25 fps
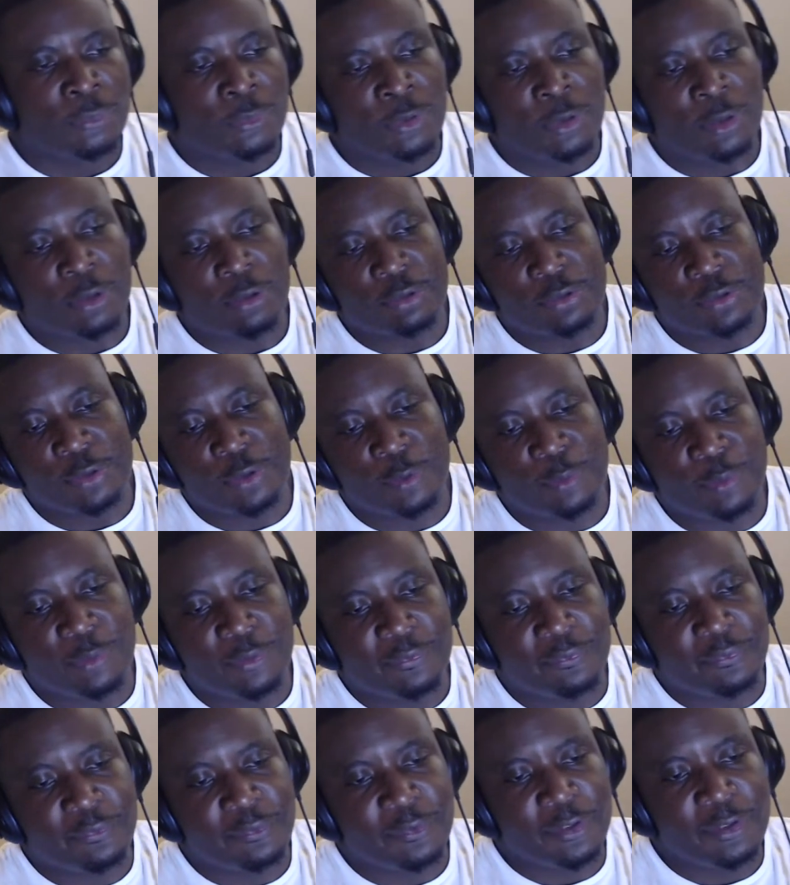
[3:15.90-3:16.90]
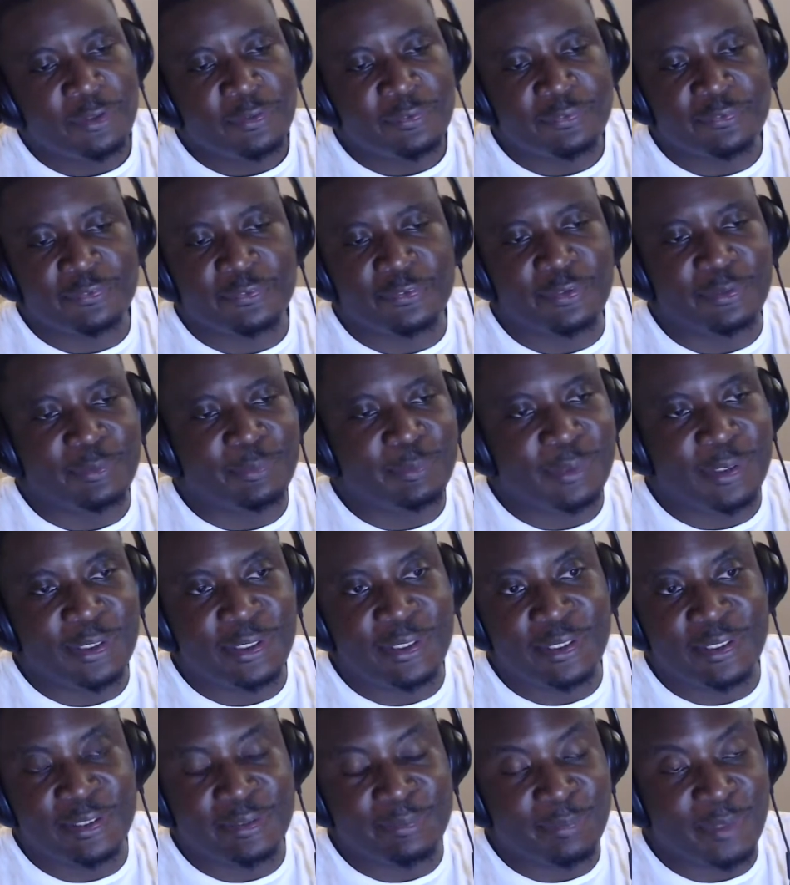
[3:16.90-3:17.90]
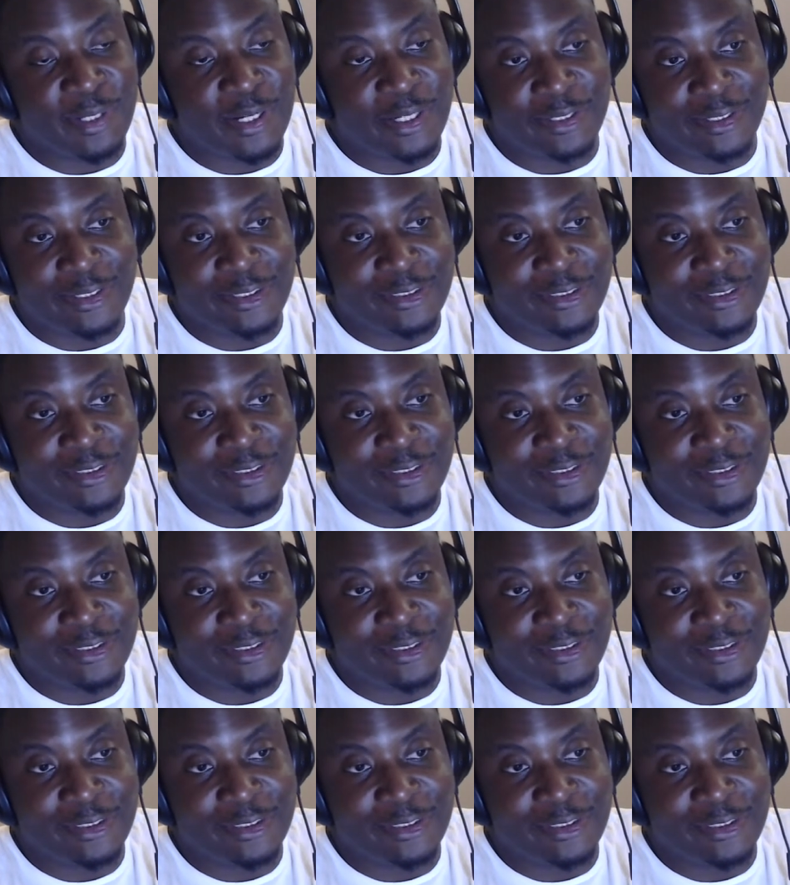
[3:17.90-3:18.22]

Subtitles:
October 5th. Man